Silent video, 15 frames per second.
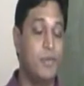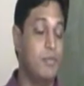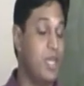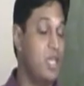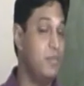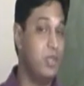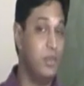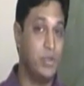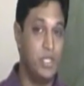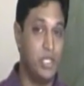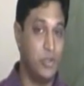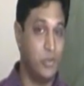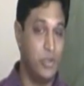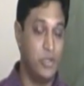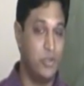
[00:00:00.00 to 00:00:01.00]
maybe
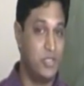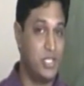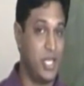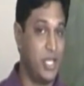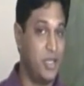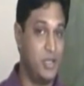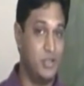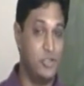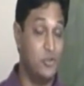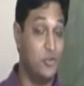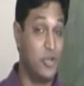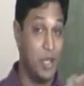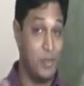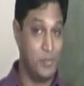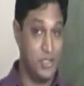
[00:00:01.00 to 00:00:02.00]
we could take
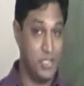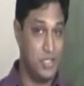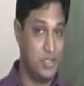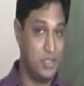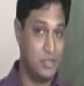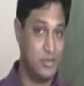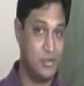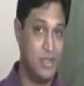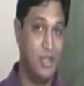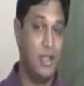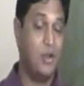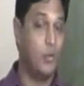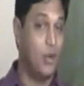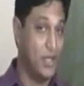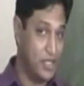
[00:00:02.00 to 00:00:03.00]
two companies,
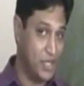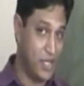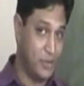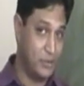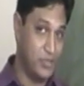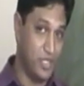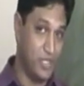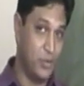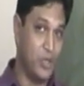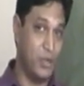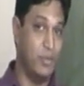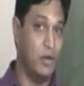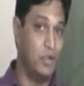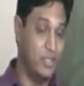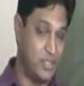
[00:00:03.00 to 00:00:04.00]
one company
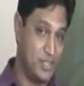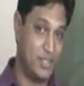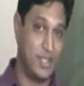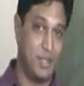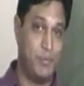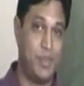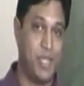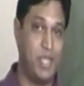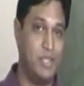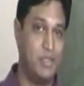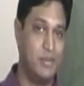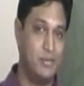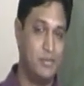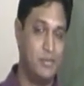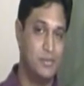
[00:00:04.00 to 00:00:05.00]
where bonuses are
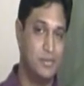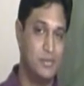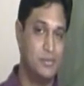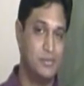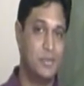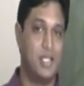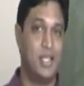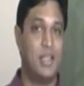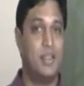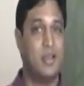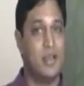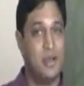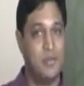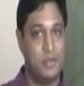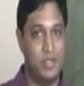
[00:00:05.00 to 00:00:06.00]
paid,
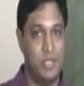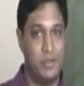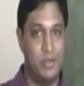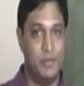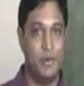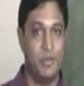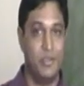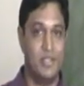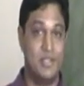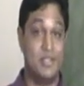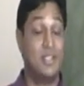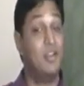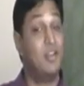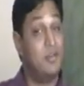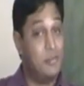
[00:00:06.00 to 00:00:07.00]
another company where
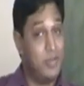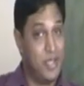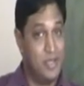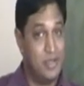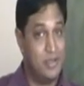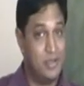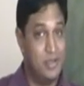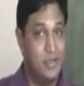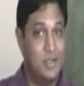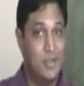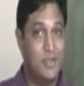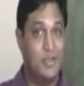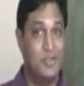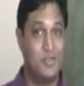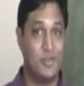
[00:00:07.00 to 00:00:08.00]
bonuses are not paid.
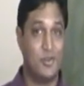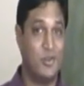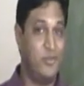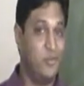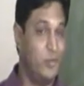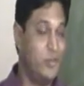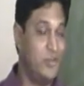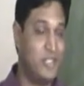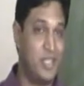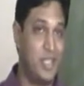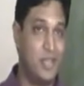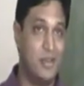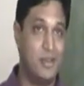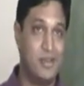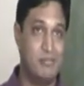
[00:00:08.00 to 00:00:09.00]
So we
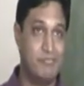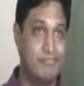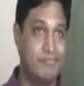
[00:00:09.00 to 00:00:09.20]
take